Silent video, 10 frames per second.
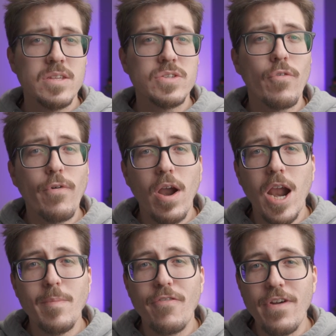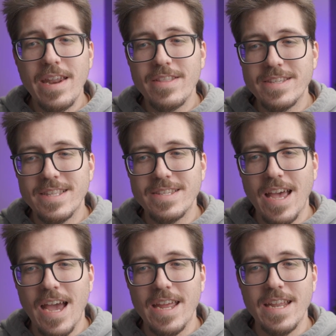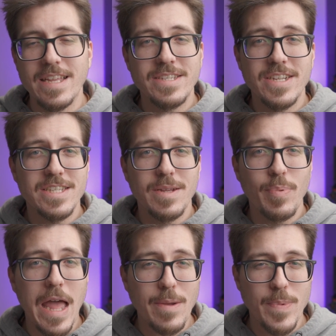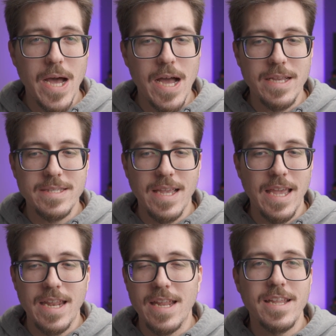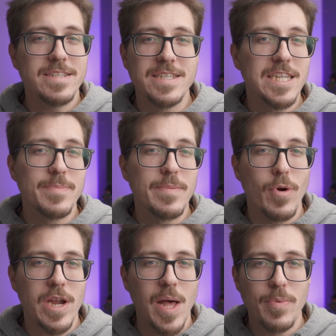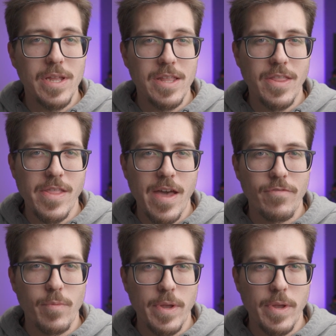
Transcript: So far, I'm a fan of this design. It's just a black box and it doesn't need to be more complicated than that for